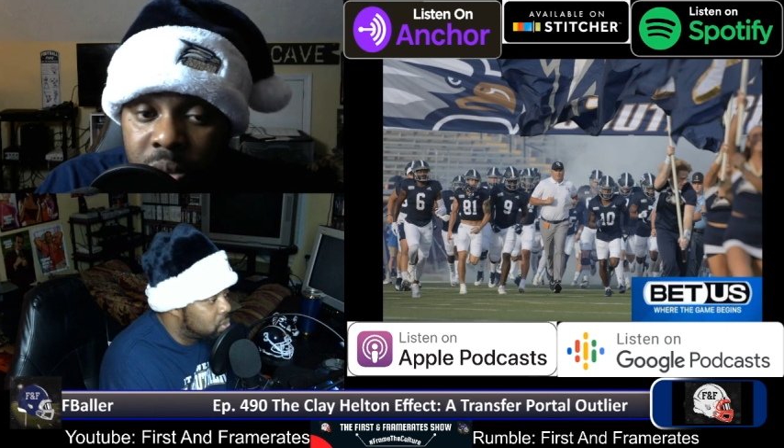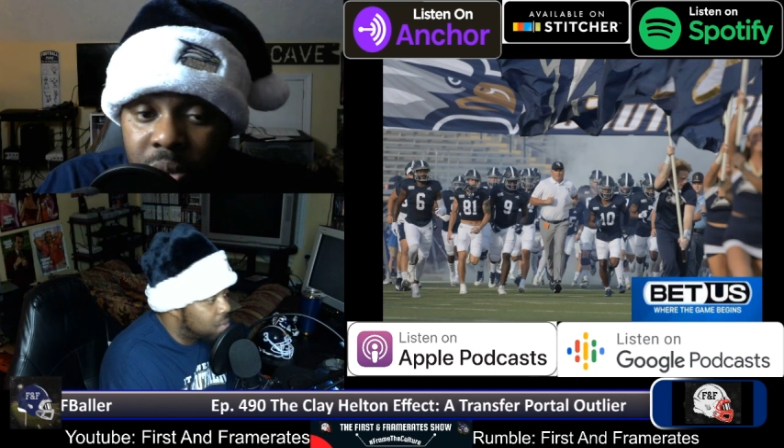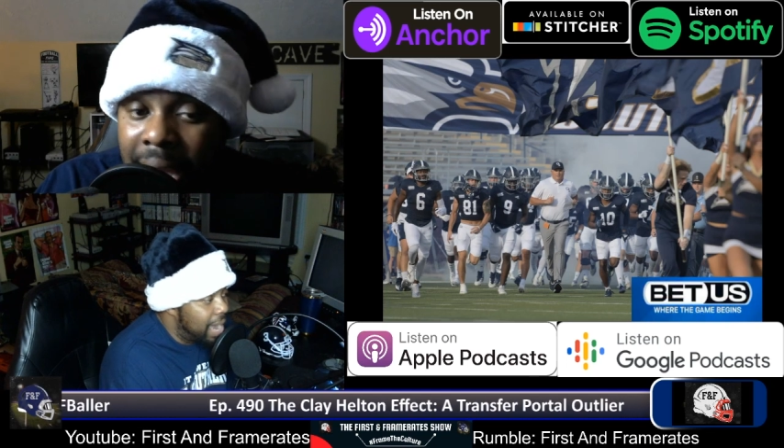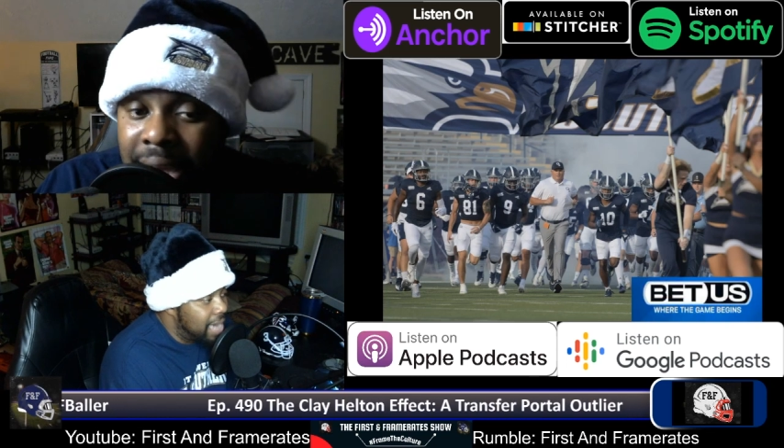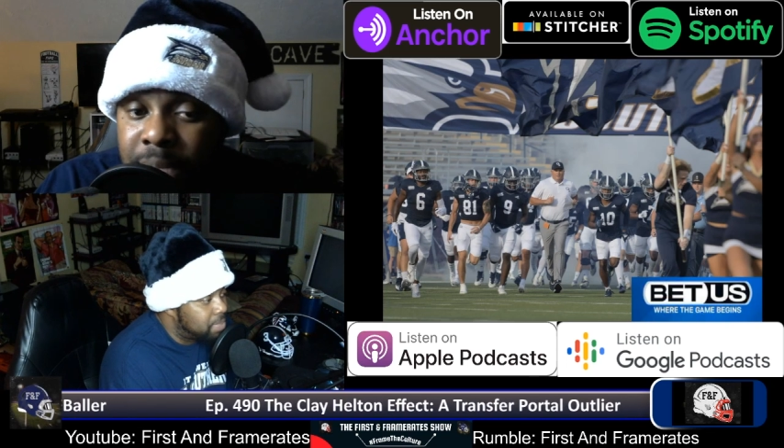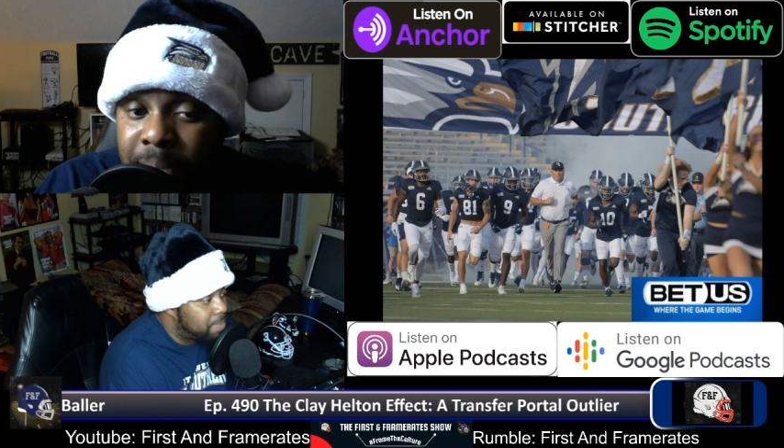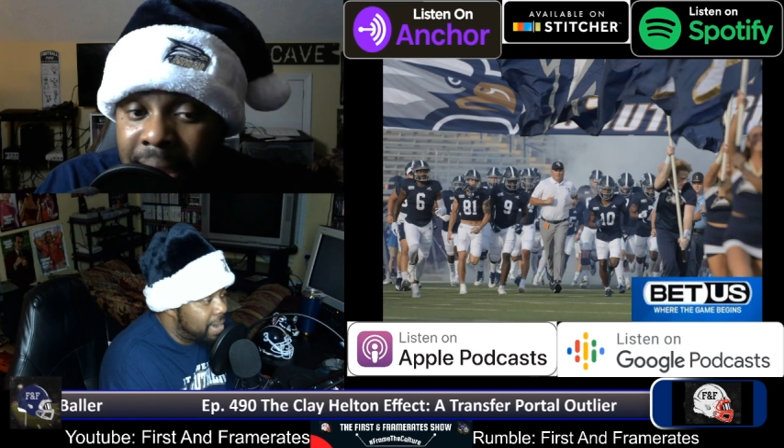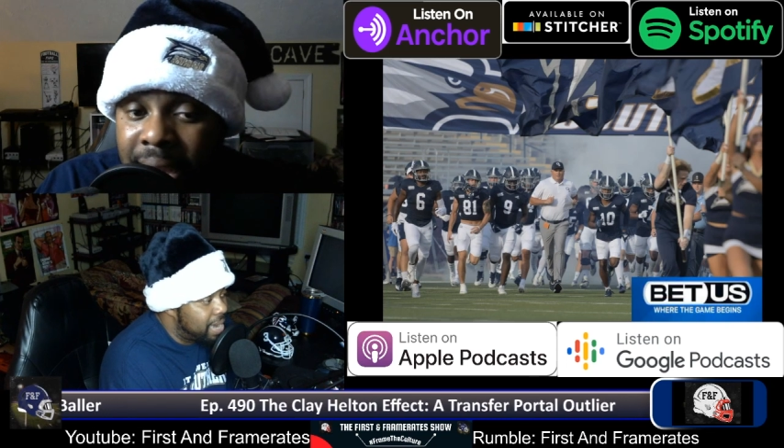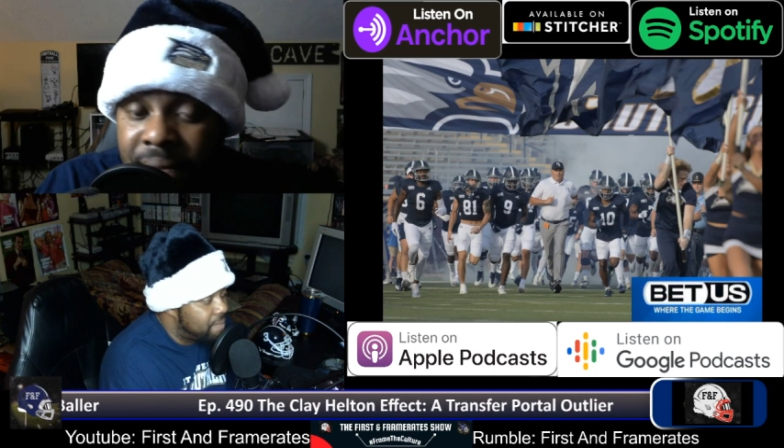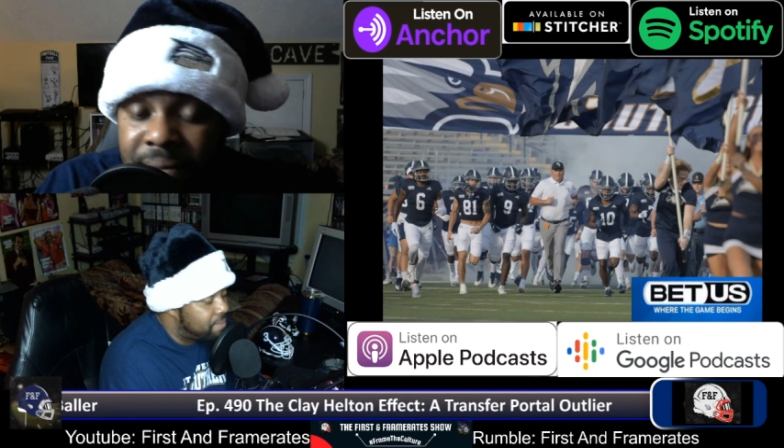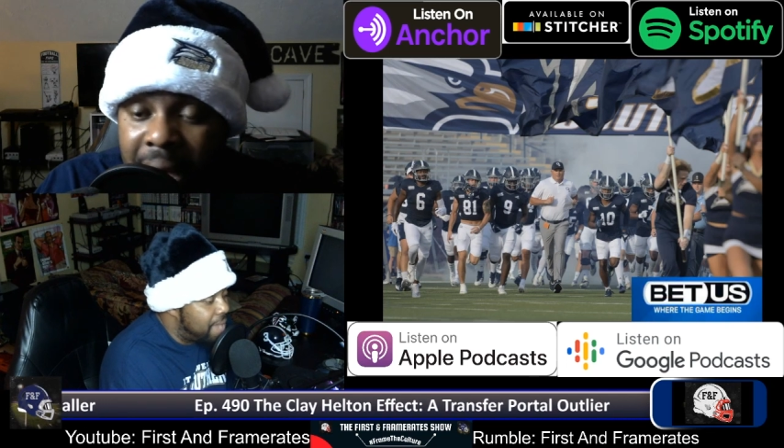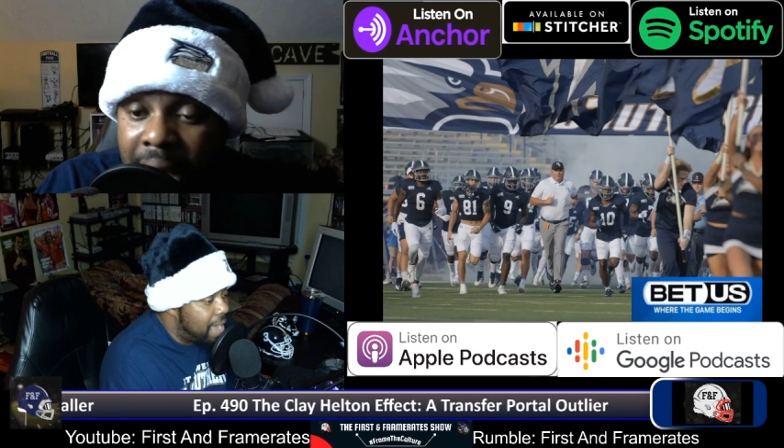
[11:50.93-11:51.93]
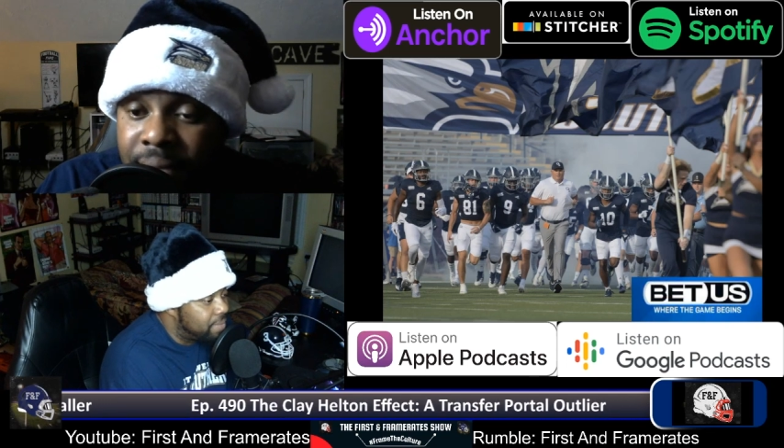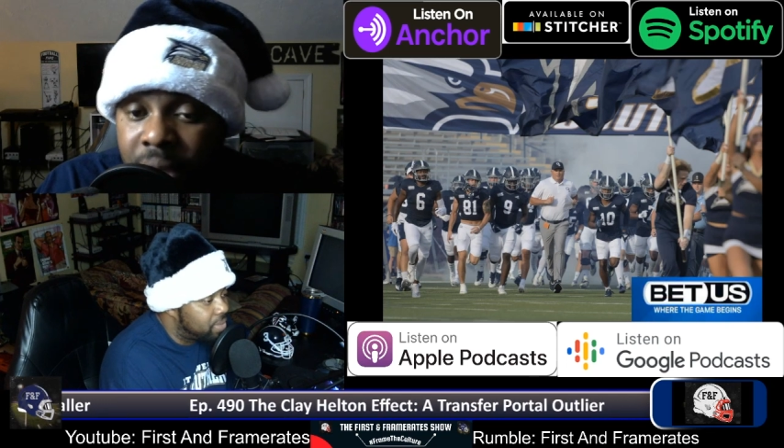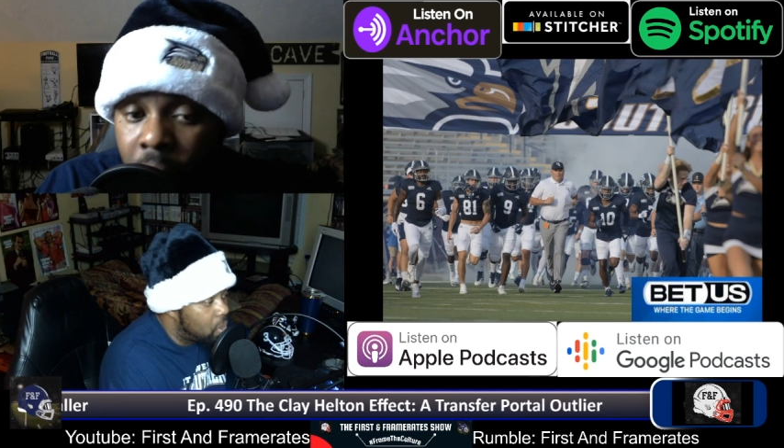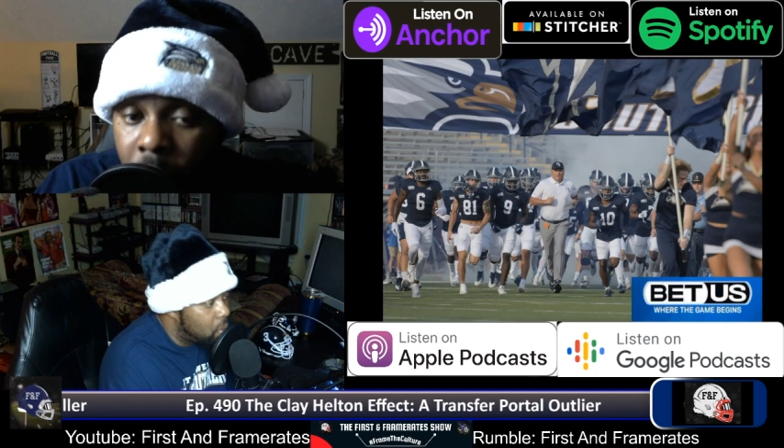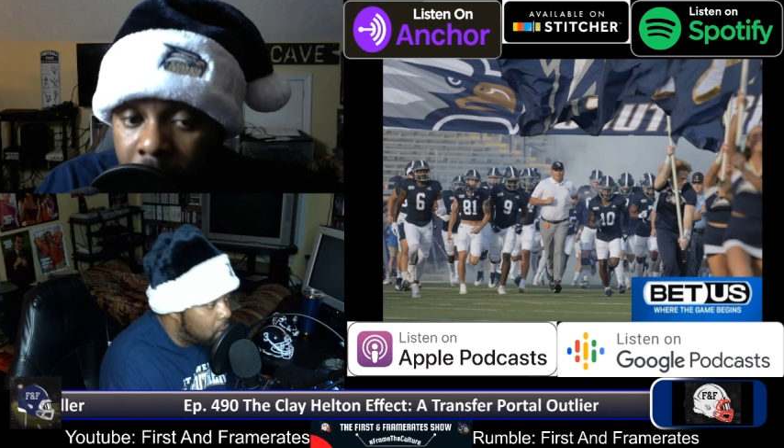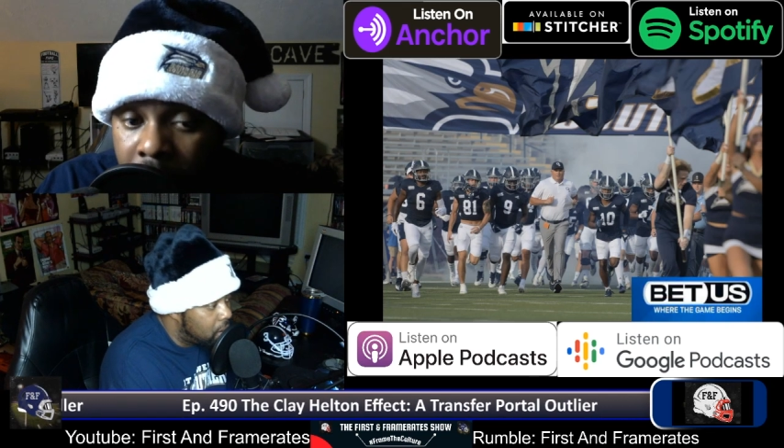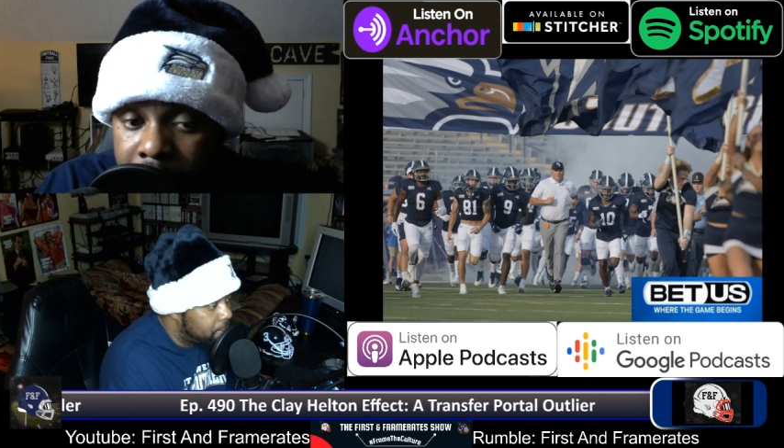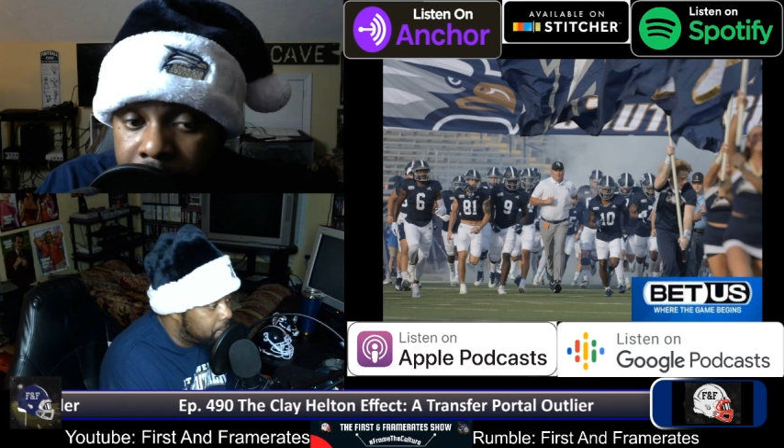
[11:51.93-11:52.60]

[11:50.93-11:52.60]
So I expect that five to go up.